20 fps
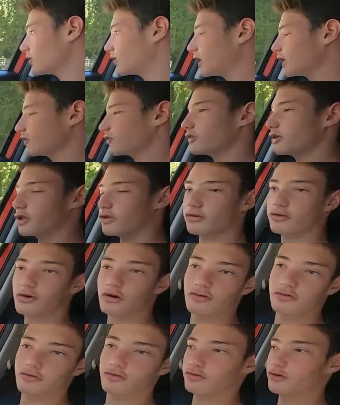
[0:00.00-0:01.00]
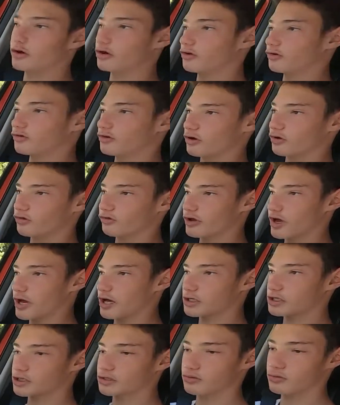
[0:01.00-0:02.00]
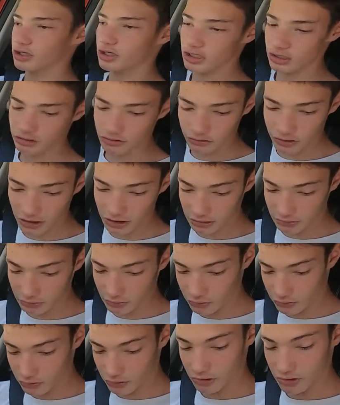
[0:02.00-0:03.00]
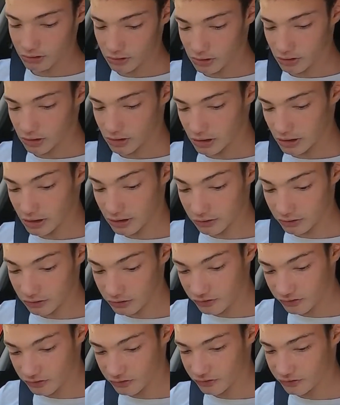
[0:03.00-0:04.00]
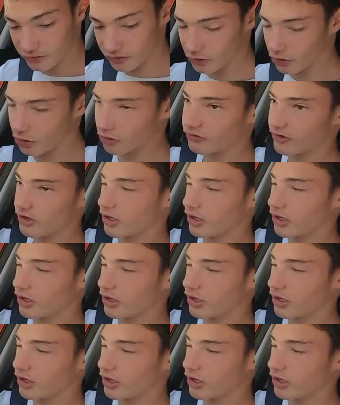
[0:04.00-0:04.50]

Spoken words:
I'd say this car's turning circle is actually really incredible. Like, this is not